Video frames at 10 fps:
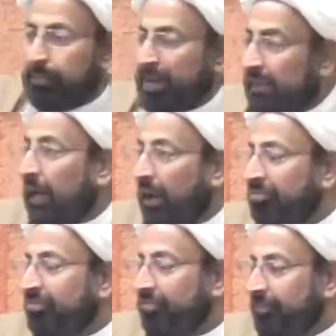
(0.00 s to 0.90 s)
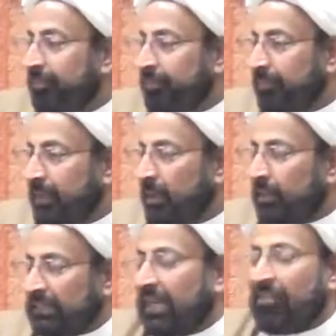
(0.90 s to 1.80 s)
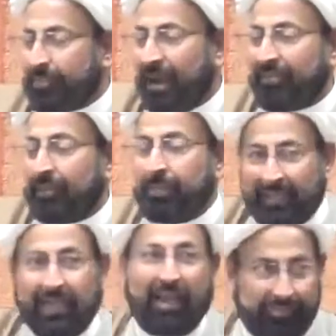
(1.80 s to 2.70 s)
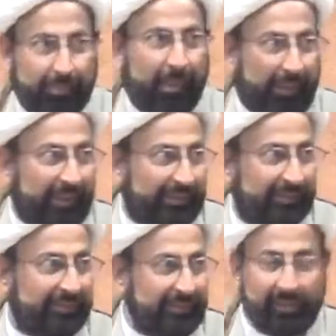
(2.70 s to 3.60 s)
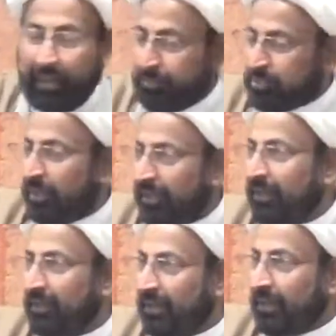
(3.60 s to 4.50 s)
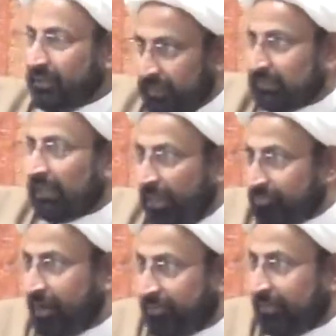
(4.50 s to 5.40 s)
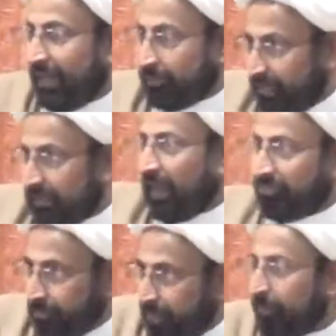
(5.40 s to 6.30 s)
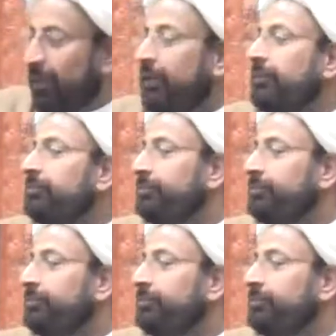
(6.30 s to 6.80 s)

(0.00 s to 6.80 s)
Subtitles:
Brother of, cousin of Prophet, brother of Imam Ali. I'm sorry, cousin of Prophet and brother of Imam Ali.